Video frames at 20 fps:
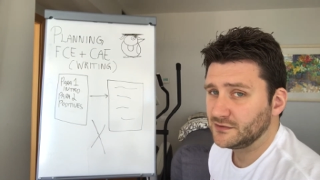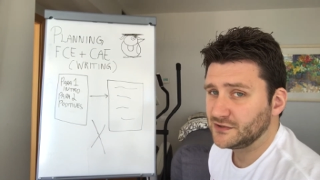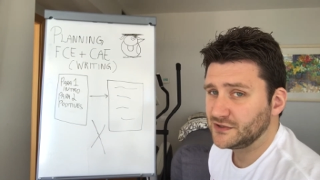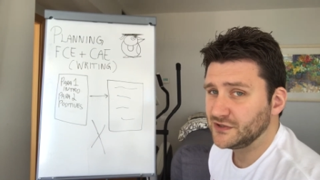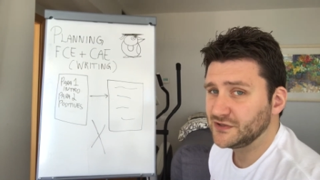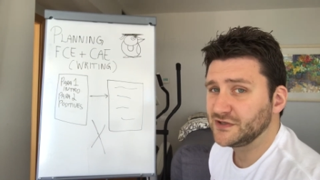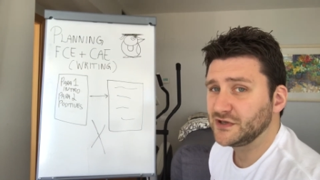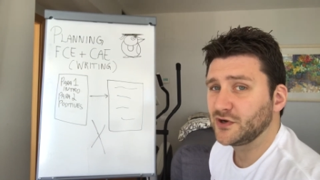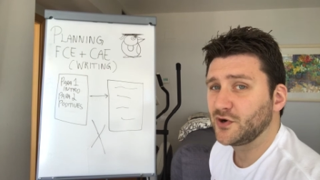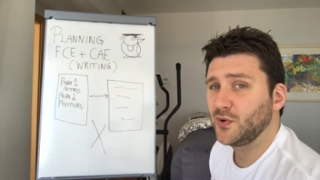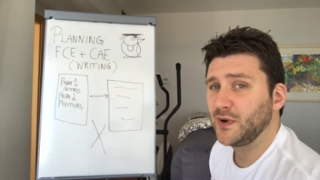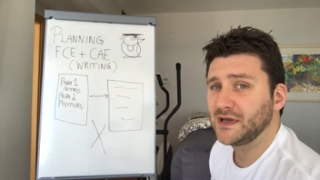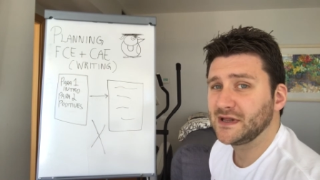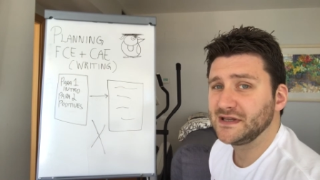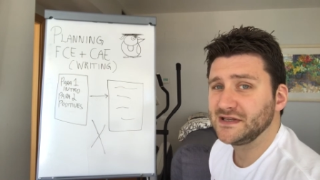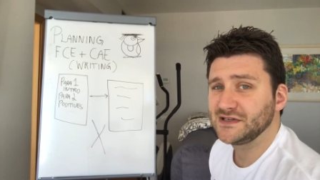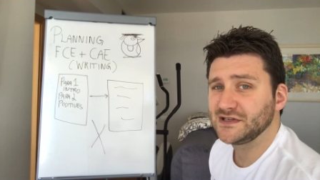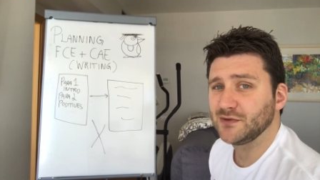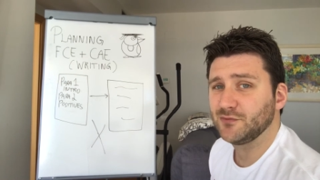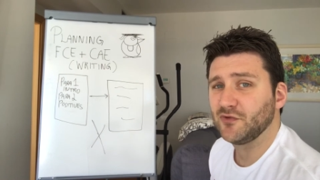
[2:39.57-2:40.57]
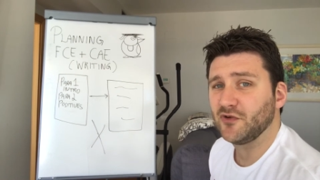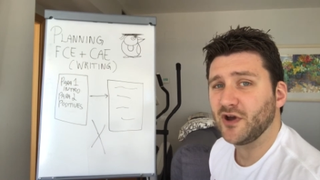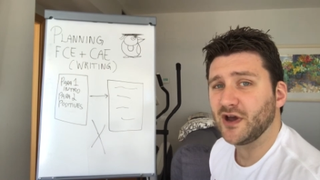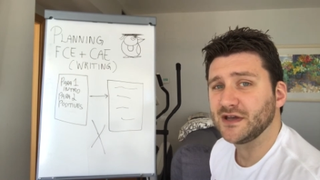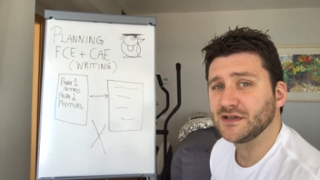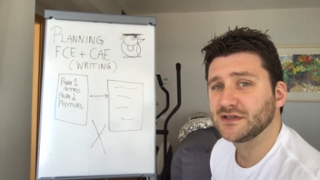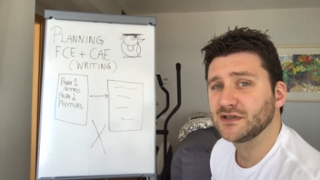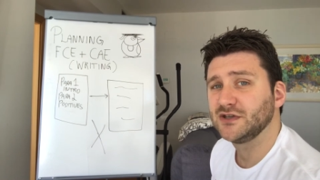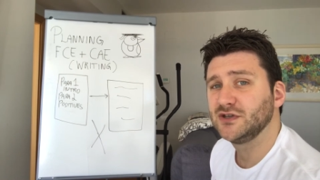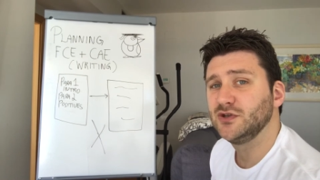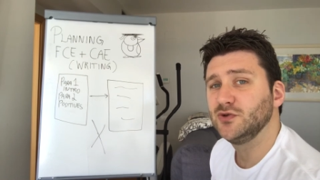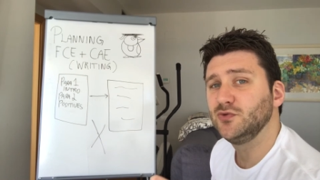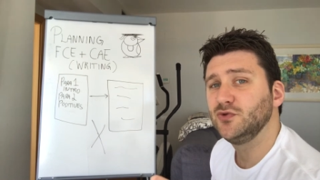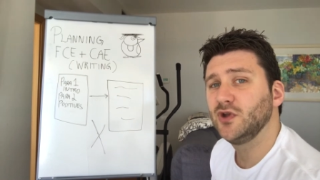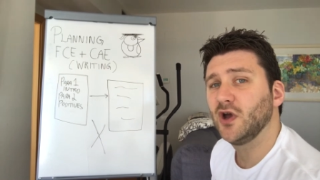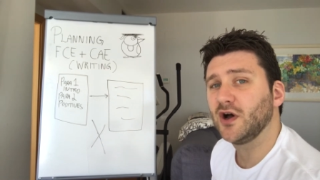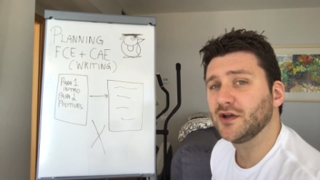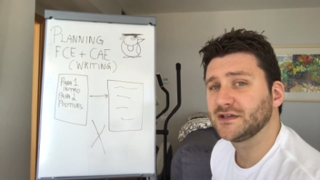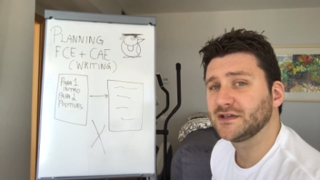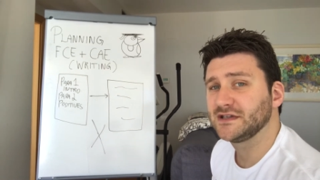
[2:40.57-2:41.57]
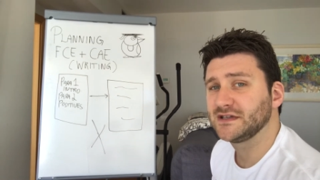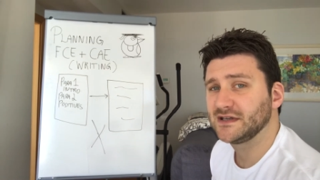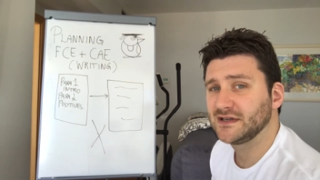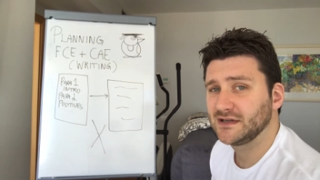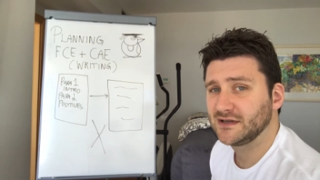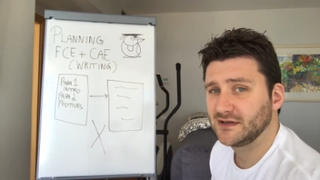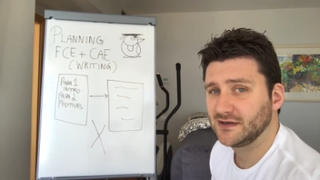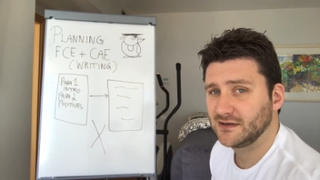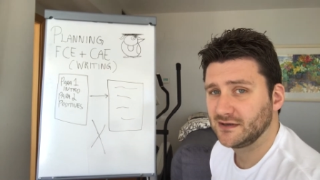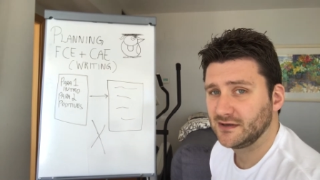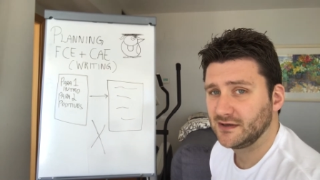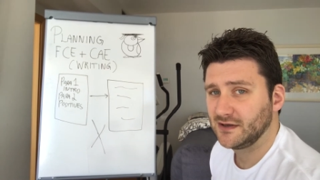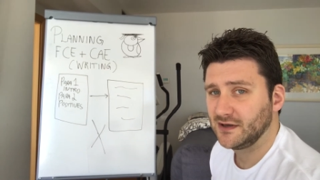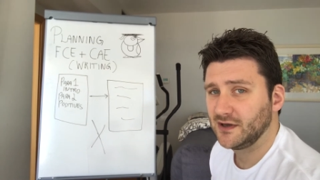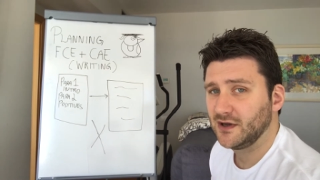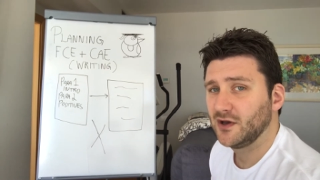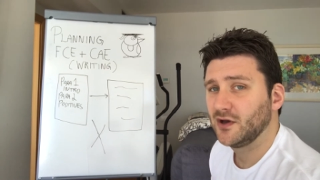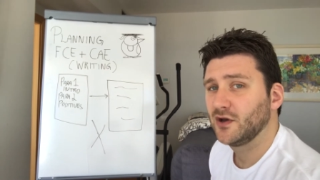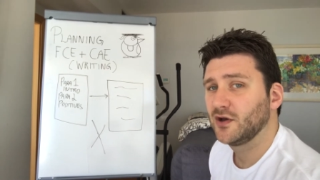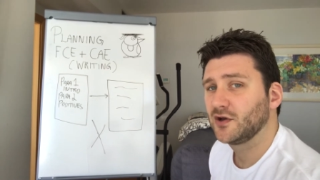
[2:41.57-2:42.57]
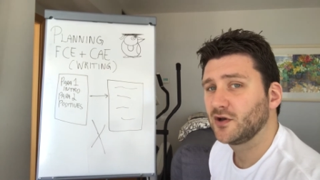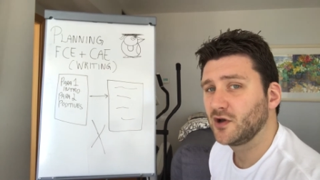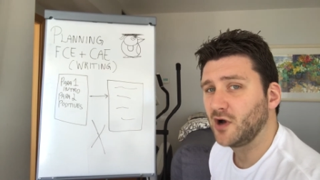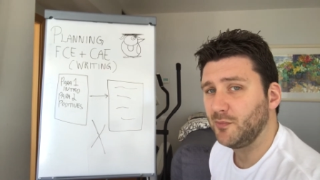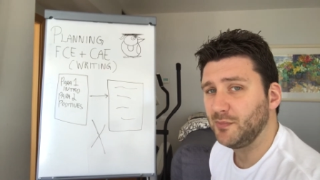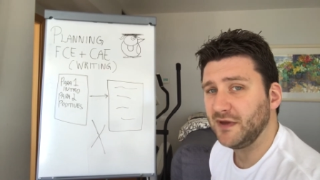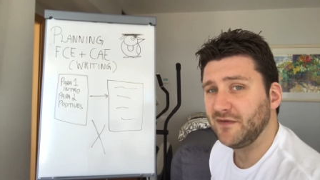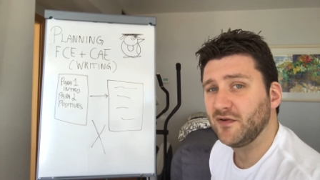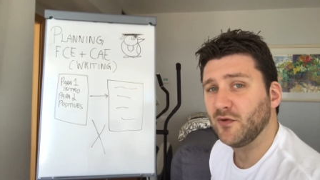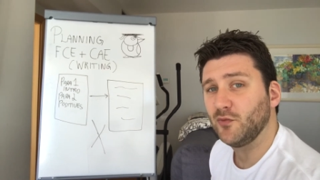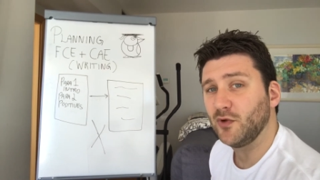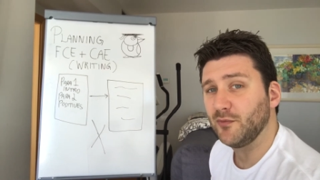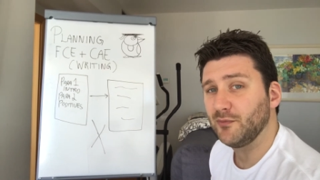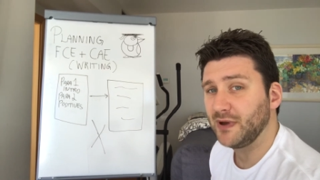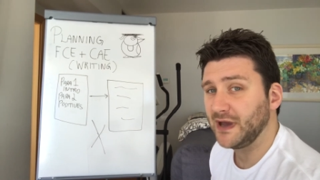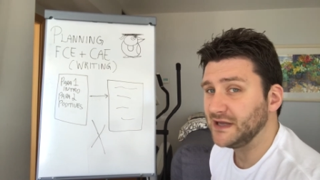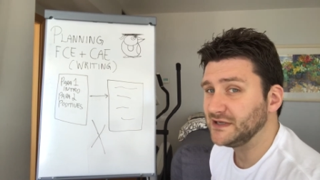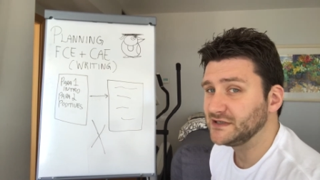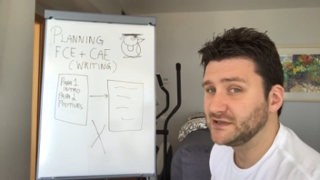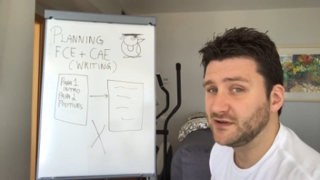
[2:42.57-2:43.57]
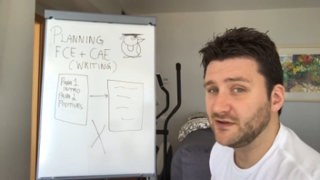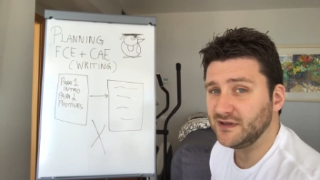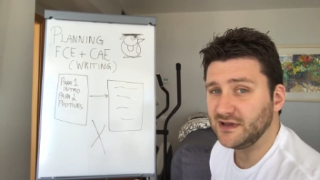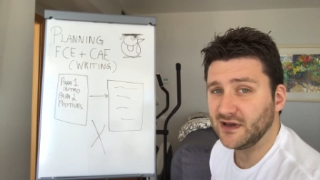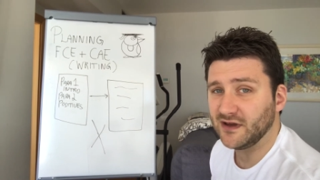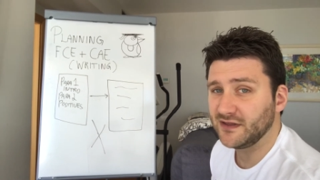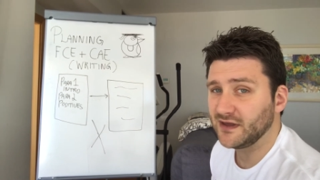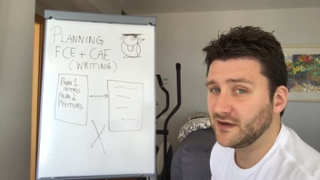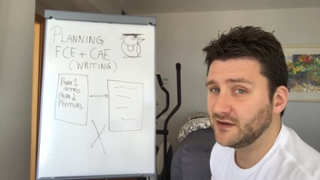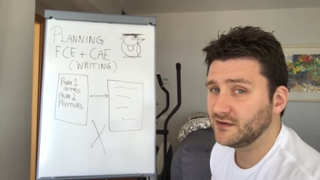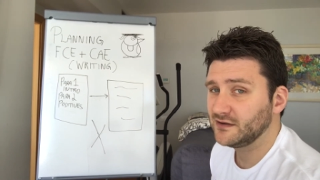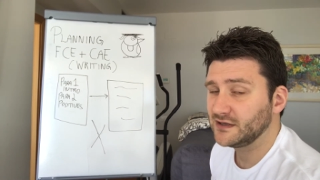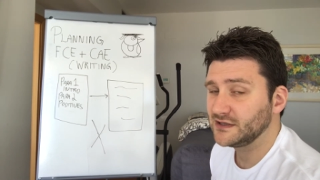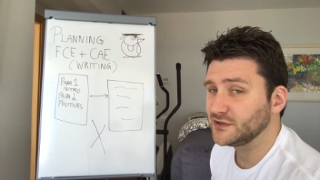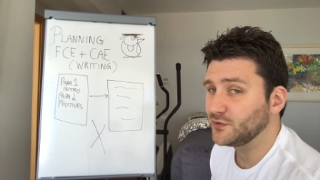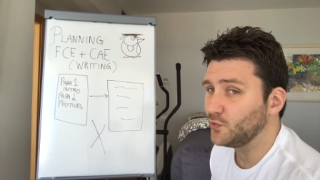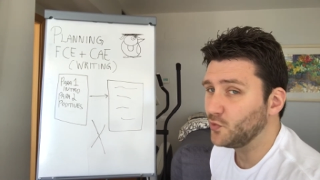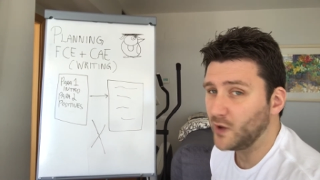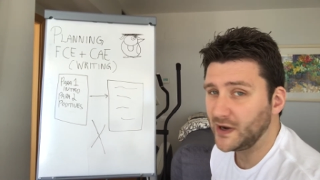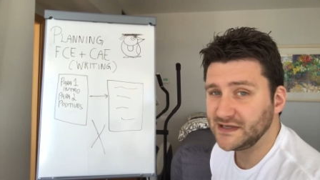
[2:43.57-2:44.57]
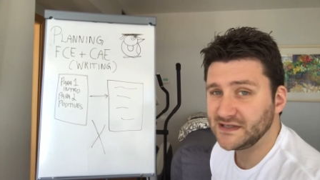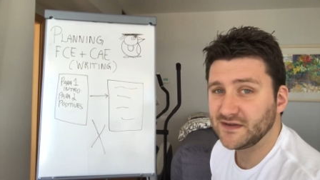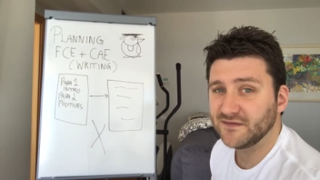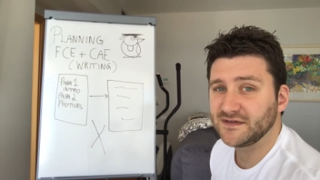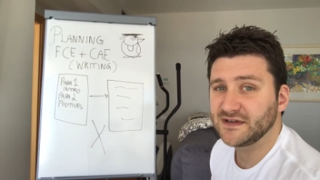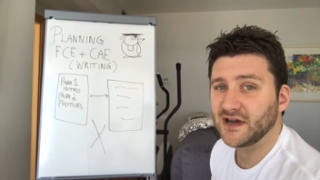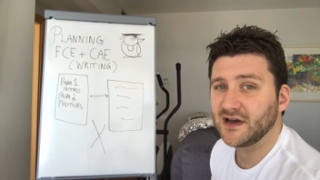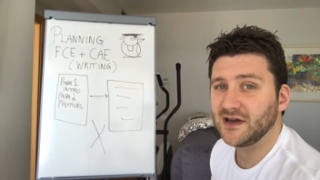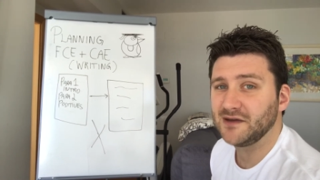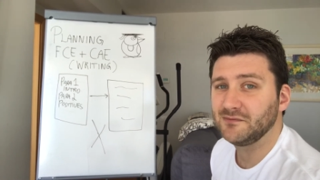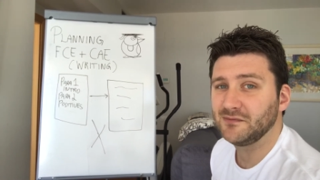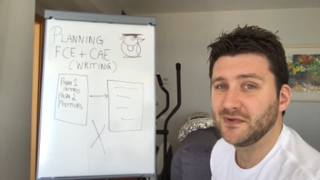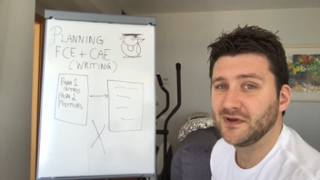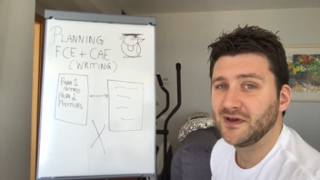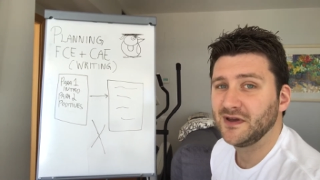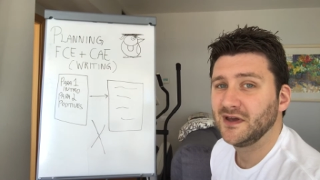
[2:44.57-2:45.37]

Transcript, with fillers: just to quickly summarize, do not copy from one page to the other. It's a waste of time.